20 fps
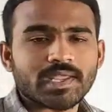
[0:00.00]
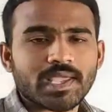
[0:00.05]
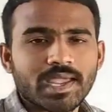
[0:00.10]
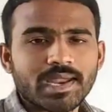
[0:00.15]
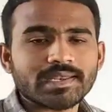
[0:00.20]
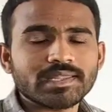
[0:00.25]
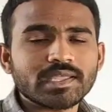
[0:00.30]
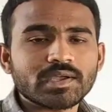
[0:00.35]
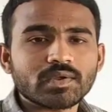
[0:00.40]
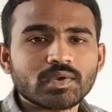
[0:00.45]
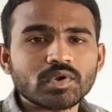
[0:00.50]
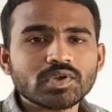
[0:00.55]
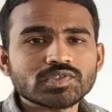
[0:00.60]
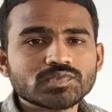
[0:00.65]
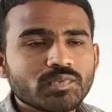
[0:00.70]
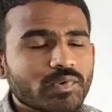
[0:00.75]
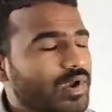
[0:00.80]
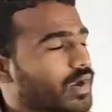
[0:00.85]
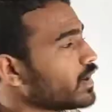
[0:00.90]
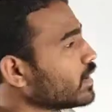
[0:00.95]
At the close
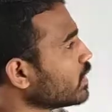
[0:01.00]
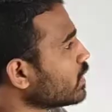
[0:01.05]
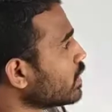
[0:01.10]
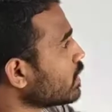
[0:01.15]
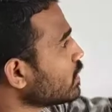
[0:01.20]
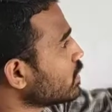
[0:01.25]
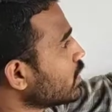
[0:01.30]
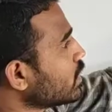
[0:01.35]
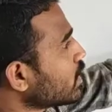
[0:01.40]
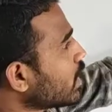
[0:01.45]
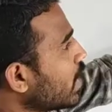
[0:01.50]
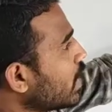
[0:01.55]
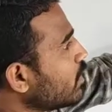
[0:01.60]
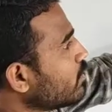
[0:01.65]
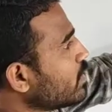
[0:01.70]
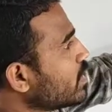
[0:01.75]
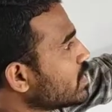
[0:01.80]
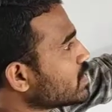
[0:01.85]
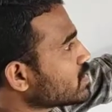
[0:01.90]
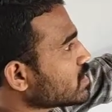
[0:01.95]
point there
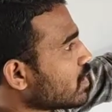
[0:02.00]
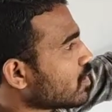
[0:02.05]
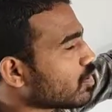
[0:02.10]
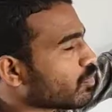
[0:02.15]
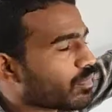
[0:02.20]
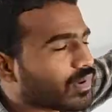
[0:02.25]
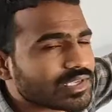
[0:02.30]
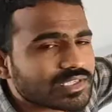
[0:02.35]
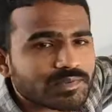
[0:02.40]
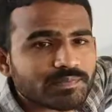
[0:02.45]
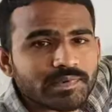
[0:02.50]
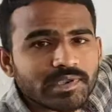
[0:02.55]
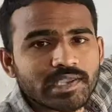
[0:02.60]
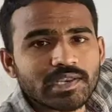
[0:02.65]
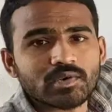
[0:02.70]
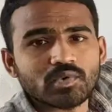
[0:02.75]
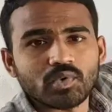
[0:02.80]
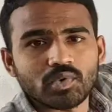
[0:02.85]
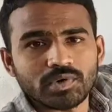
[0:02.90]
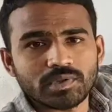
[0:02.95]
always or must be
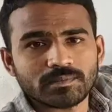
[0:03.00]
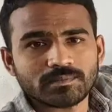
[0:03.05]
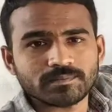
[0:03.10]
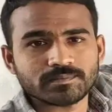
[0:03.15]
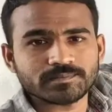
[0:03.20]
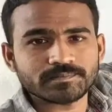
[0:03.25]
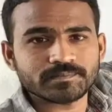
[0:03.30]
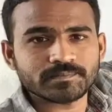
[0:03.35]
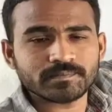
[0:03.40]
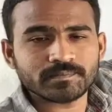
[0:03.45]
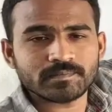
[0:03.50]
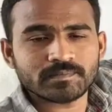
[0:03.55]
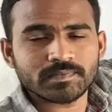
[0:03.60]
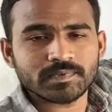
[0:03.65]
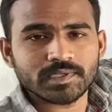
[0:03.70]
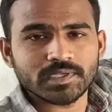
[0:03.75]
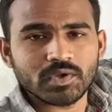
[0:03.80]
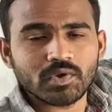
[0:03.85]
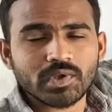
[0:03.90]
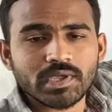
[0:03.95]
a node.
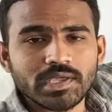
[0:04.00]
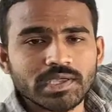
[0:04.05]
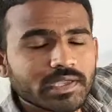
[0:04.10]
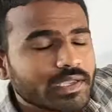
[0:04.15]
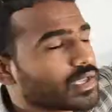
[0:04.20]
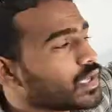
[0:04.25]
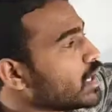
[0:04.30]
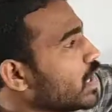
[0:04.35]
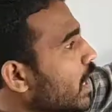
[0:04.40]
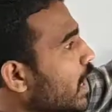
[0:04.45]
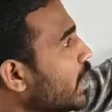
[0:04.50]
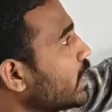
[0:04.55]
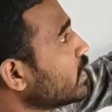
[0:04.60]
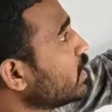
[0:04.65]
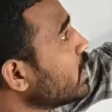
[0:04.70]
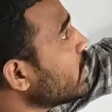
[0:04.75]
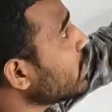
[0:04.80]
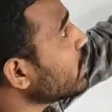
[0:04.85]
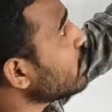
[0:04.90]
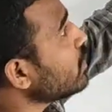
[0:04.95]
Okay, and
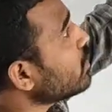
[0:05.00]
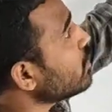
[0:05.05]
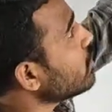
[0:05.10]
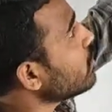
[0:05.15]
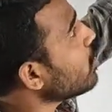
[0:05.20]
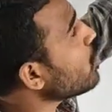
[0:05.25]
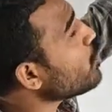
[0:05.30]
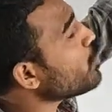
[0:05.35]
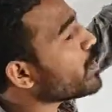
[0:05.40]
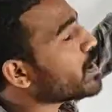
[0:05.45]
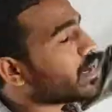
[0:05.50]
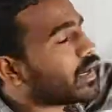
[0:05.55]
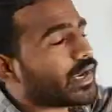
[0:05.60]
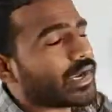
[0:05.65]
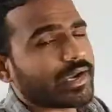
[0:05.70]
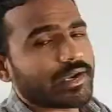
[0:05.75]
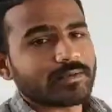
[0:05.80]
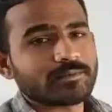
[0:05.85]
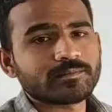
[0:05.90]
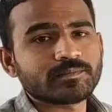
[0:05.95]
the open
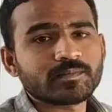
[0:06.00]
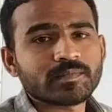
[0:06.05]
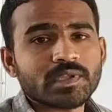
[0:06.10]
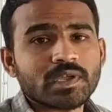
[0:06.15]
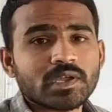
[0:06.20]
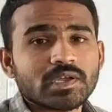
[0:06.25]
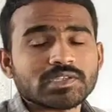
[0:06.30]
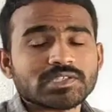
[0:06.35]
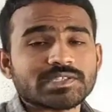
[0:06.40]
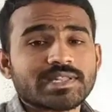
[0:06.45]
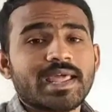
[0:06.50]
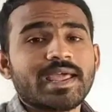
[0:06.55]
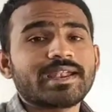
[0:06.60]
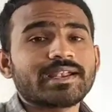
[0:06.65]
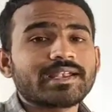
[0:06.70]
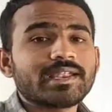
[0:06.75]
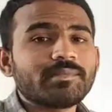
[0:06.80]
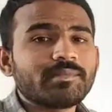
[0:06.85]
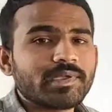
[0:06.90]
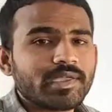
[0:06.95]
end,
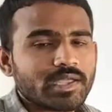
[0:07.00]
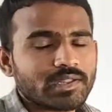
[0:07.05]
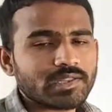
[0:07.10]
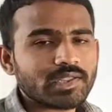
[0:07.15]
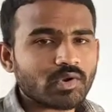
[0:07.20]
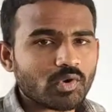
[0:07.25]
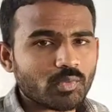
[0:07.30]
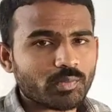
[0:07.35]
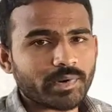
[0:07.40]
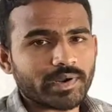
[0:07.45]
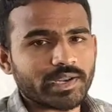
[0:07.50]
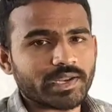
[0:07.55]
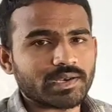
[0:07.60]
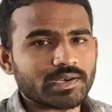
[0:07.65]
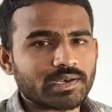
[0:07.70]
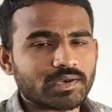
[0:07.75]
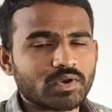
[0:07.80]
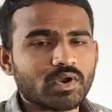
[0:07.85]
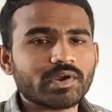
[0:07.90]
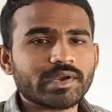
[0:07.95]
slightly beyond the open end,
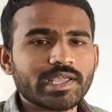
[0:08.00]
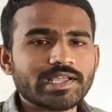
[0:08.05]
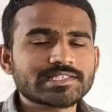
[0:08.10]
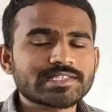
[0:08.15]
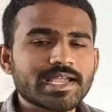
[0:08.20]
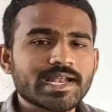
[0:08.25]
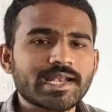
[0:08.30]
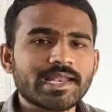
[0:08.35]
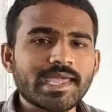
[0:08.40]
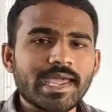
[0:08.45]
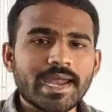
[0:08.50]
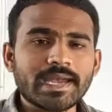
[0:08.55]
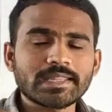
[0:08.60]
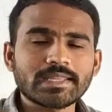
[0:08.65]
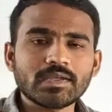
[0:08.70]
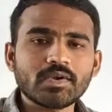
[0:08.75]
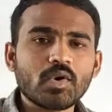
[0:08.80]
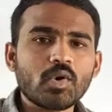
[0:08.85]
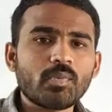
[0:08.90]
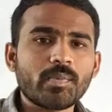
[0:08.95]
not exactly
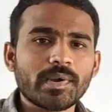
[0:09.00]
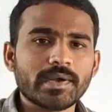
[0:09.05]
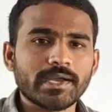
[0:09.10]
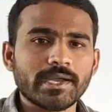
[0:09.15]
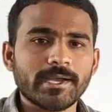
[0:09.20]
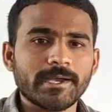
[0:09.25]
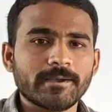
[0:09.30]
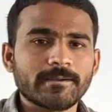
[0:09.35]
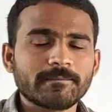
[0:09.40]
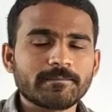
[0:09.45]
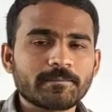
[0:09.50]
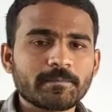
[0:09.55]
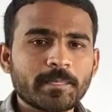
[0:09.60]
at the open end.